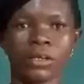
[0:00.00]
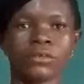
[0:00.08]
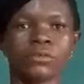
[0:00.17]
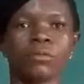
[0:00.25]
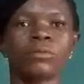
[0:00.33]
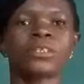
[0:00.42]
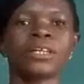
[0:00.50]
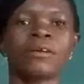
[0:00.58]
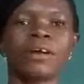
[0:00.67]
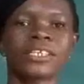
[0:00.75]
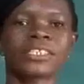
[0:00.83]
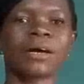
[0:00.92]
So
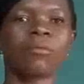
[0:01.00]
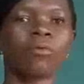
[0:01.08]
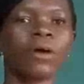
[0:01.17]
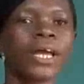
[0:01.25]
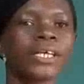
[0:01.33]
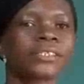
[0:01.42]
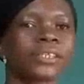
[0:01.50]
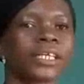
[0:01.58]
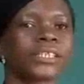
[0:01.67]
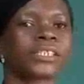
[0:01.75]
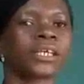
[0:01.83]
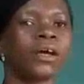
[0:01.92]
there are some words
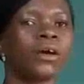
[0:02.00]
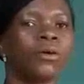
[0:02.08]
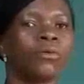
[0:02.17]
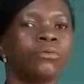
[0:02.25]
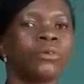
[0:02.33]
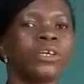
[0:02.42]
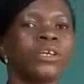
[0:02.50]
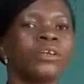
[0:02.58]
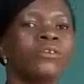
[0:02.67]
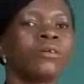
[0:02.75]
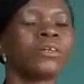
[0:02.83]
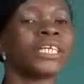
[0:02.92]
that
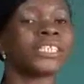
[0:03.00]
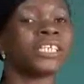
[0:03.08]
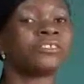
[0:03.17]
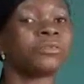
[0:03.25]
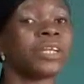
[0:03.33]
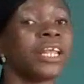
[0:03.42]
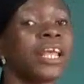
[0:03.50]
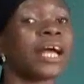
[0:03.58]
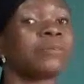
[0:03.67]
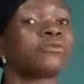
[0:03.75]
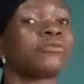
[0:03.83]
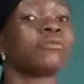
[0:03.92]
we don't necessarily
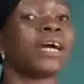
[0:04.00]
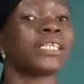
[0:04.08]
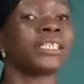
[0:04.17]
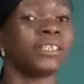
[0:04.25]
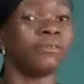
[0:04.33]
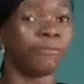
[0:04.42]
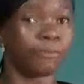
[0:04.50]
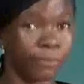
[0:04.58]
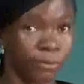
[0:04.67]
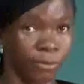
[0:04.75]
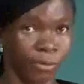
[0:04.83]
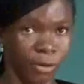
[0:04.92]
have to write it in
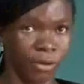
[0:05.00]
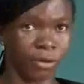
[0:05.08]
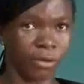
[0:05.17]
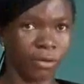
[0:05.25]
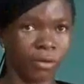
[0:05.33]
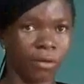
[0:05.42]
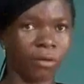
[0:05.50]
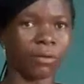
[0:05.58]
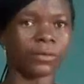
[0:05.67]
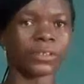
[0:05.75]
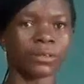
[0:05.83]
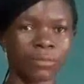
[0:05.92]
full.
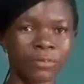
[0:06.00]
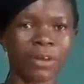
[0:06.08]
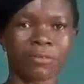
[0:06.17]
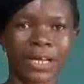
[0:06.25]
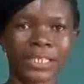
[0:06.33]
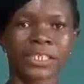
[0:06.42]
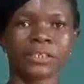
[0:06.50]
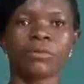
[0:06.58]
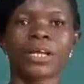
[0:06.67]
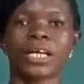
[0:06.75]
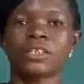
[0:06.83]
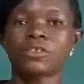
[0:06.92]
Or when we are writing,
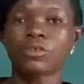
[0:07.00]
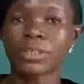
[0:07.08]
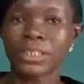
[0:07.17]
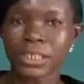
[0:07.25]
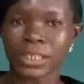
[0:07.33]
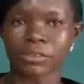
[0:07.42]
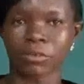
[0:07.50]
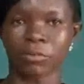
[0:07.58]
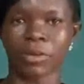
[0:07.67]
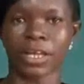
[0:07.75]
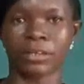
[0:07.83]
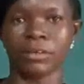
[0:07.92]
we can shorten it, or
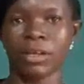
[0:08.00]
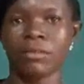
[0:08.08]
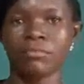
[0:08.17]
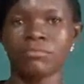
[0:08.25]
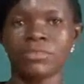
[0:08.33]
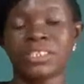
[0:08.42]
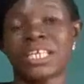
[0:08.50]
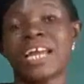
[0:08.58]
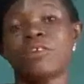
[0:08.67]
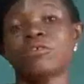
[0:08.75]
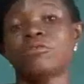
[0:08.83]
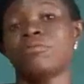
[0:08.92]
we can
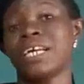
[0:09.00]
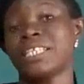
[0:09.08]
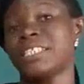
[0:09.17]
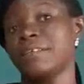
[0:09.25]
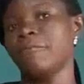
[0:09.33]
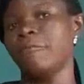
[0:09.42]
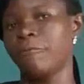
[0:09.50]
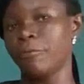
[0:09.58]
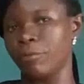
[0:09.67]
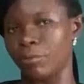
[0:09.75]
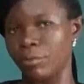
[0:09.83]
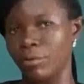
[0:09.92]
decide not to write it in
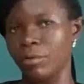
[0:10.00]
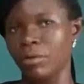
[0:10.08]
full.